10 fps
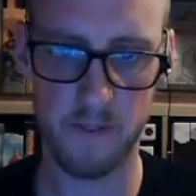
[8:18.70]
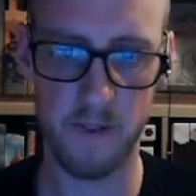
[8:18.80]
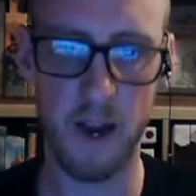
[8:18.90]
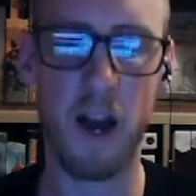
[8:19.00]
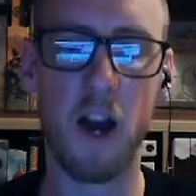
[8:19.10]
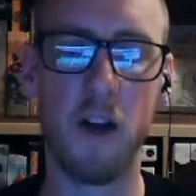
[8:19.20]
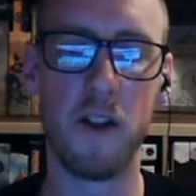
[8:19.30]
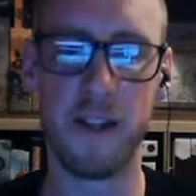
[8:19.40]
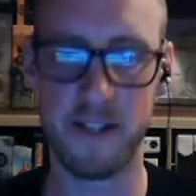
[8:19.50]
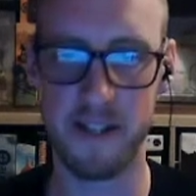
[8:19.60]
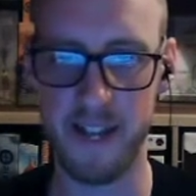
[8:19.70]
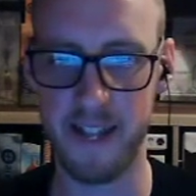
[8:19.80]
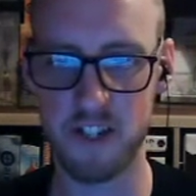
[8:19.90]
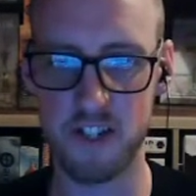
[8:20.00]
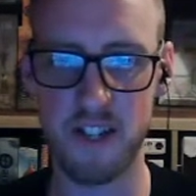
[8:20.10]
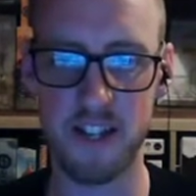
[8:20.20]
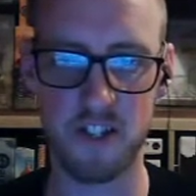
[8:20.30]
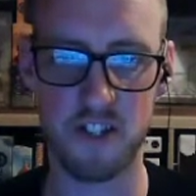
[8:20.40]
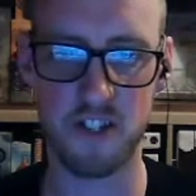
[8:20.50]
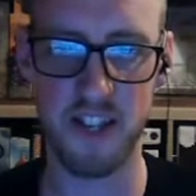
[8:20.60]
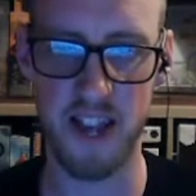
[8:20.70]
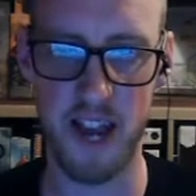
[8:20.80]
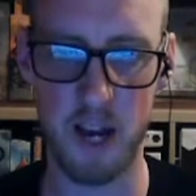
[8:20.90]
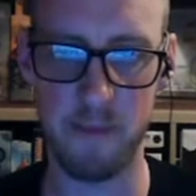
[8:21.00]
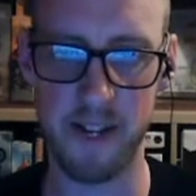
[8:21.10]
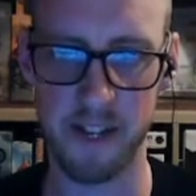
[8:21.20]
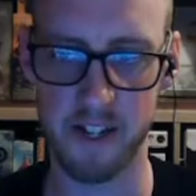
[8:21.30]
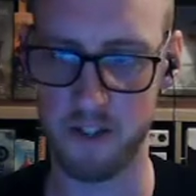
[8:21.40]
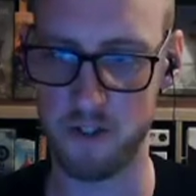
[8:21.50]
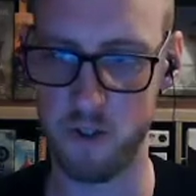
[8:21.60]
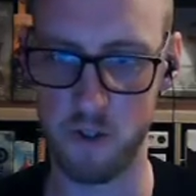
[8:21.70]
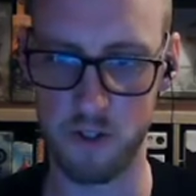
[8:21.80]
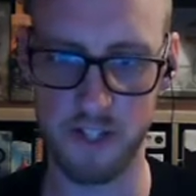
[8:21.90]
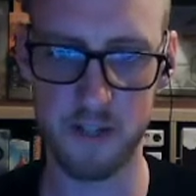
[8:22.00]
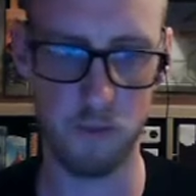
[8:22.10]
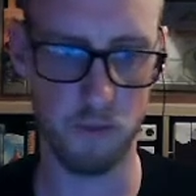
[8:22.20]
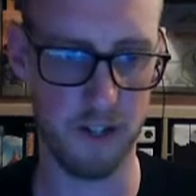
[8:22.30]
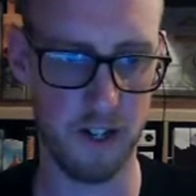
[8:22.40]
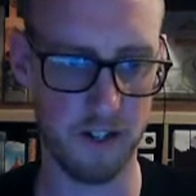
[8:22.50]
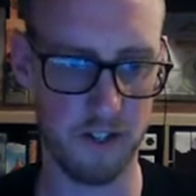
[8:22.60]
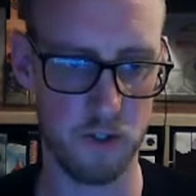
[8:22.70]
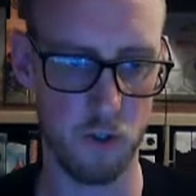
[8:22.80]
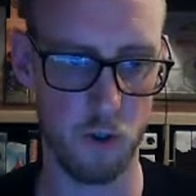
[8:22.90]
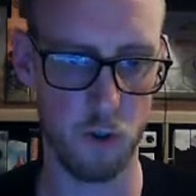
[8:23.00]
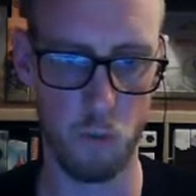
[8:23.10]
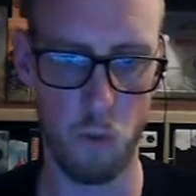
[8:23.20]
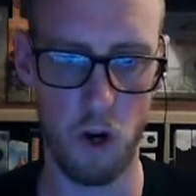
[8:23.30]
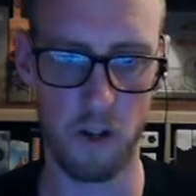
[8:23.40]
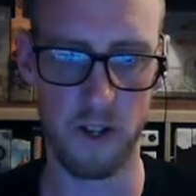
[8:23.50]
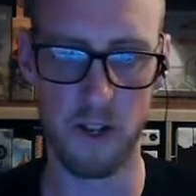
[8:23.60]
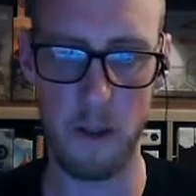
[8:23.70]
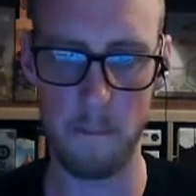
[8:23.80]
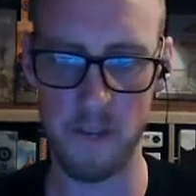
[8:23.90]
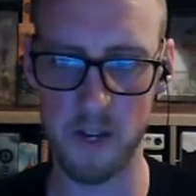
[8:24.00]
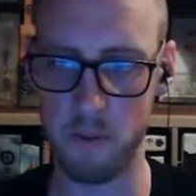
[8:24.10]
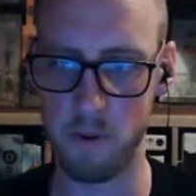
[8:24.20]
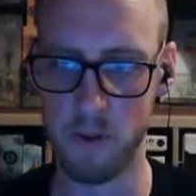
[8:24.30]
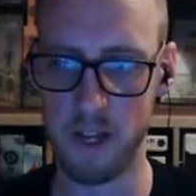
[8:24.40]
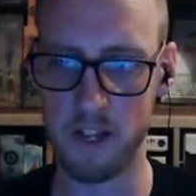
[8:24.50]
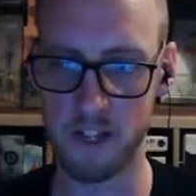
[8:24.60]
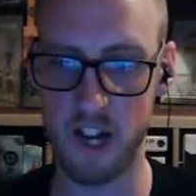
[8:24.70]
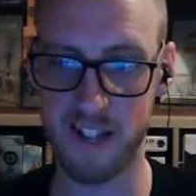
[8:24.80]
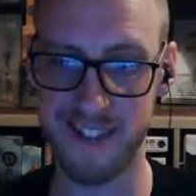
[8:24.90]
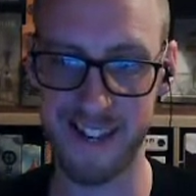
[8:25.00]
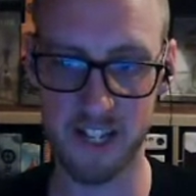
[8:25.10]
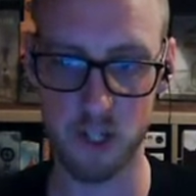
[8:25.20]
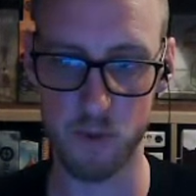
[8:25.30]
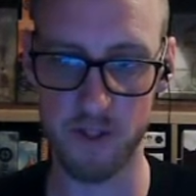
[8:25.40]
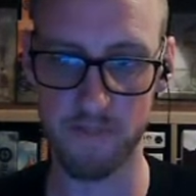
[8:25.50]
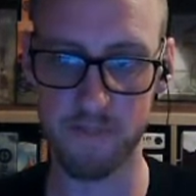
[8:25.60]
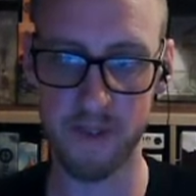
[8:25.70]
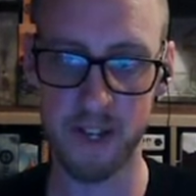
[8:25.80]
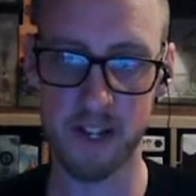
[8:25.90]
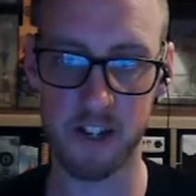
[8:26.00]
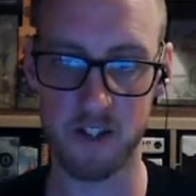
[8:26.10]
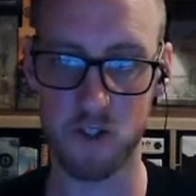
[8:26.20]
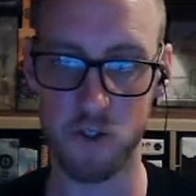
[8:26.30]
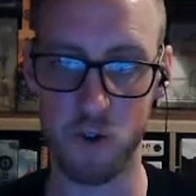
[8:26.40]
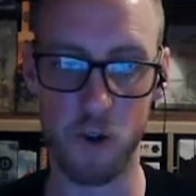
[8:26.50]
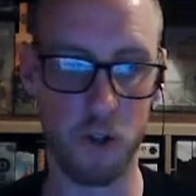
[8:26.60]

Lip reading: No, that's just to tell you how many it can store. So this card can store 1 meeple. The card next to it can store